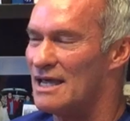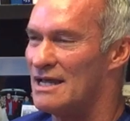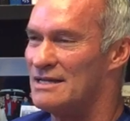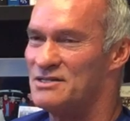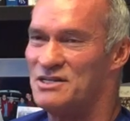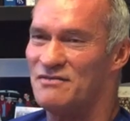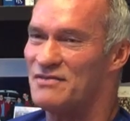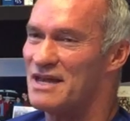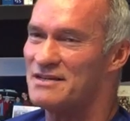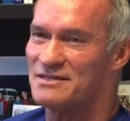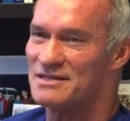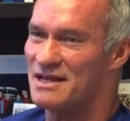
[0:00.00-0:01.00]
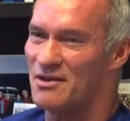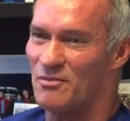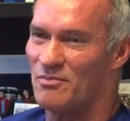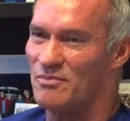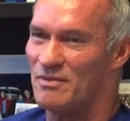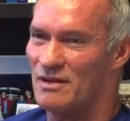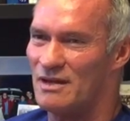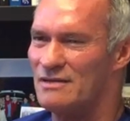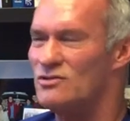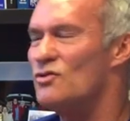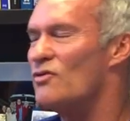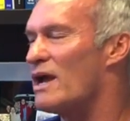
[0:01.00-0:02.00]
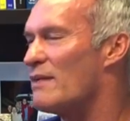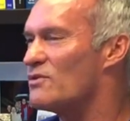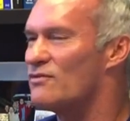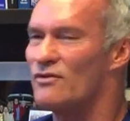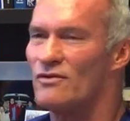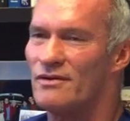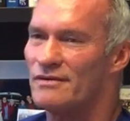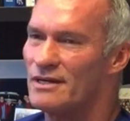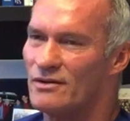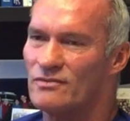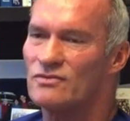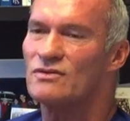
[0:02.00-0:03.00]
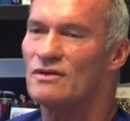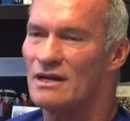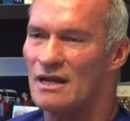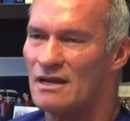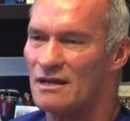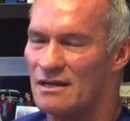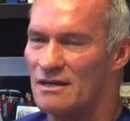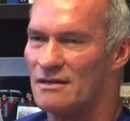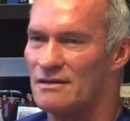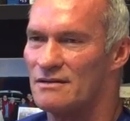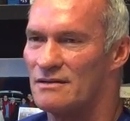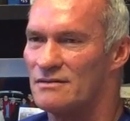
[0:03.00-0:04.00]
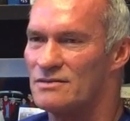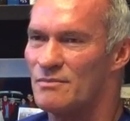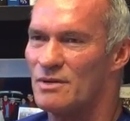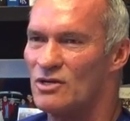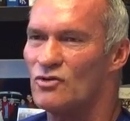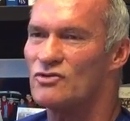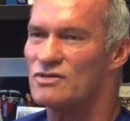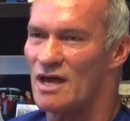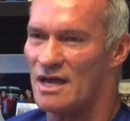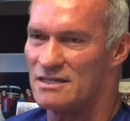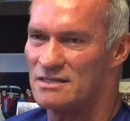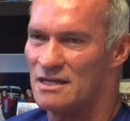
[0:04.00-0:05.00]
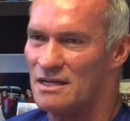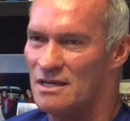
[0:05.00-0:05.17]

And see if that doesn't help. And good. 2 grams for, you know, somebody your size.